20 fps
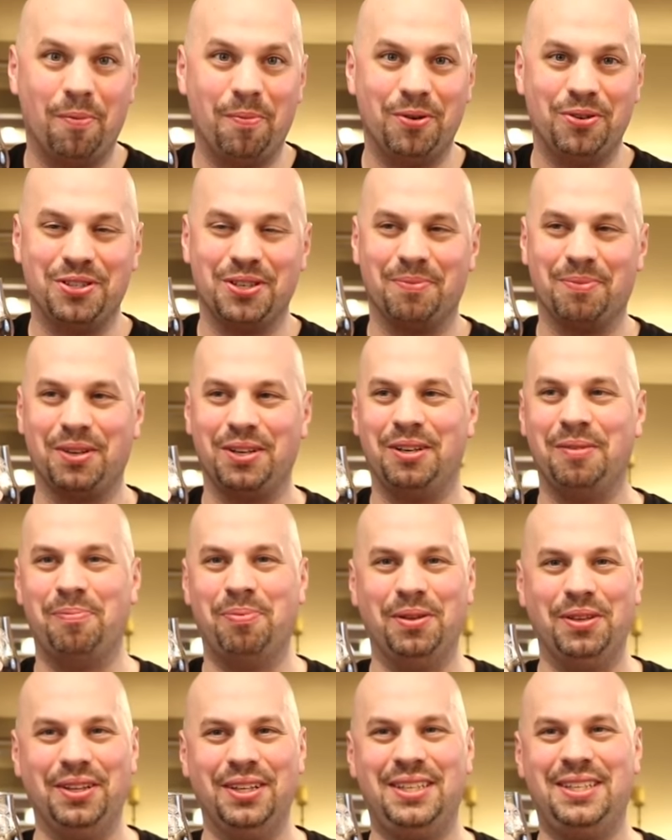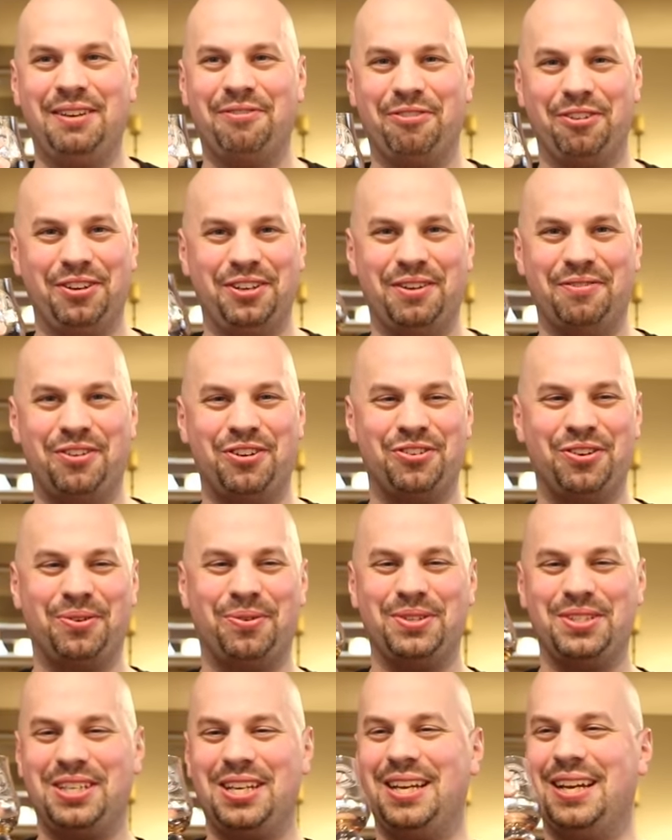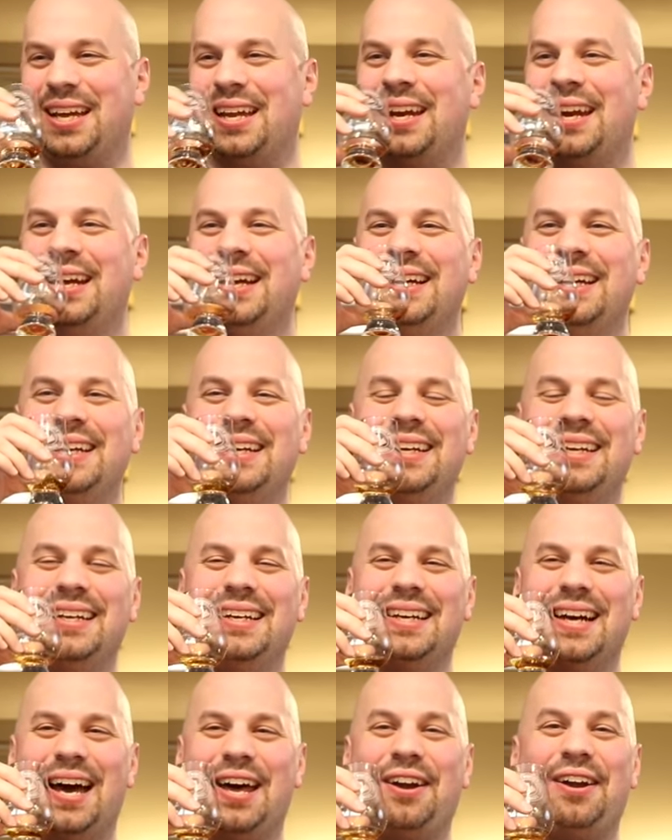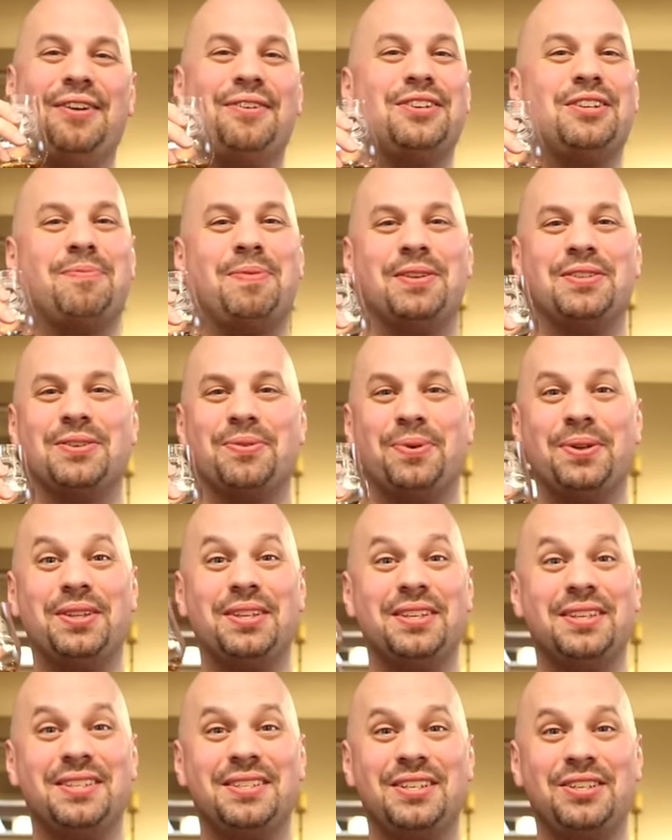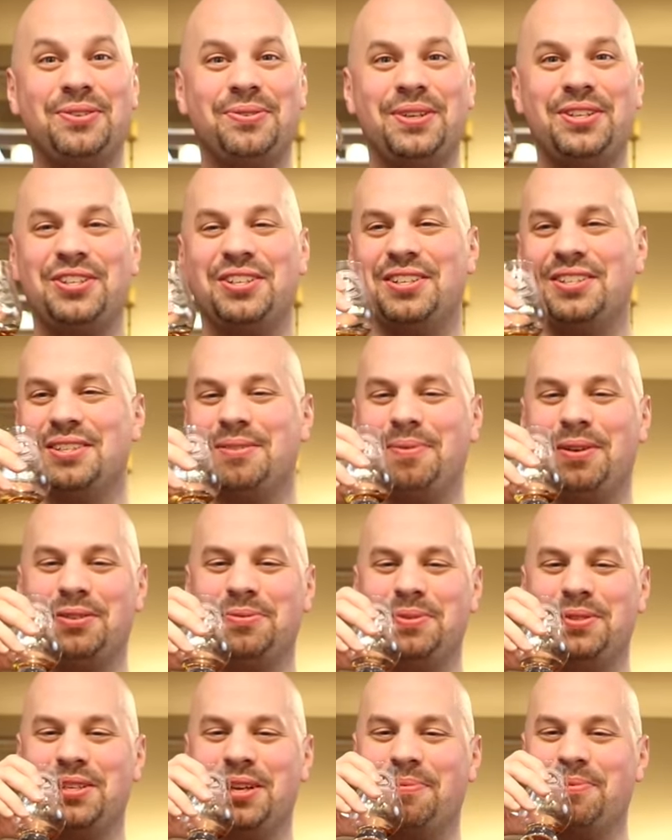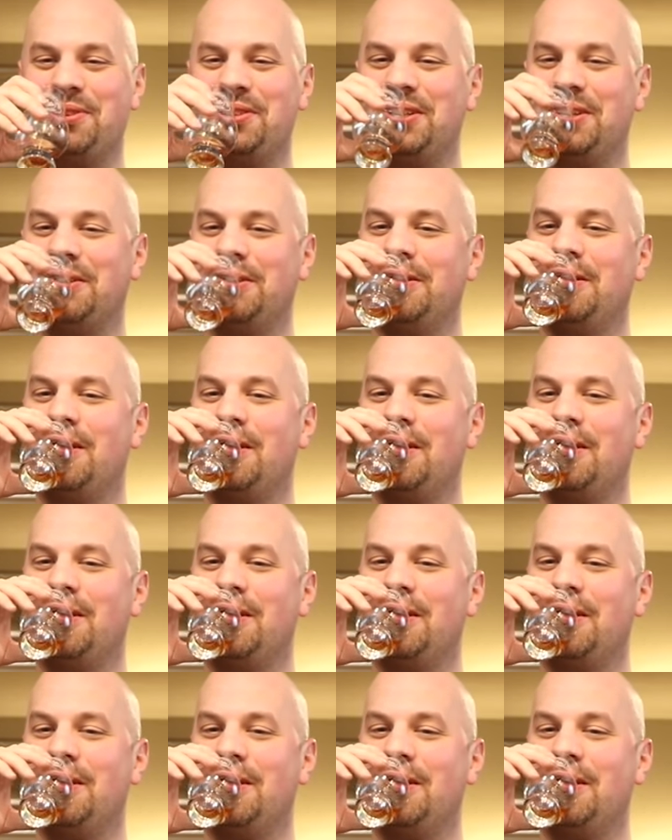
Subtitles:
or something completely different, never drink whiskey again. I don't know. Depends on what the situation is that makes me stop the channel.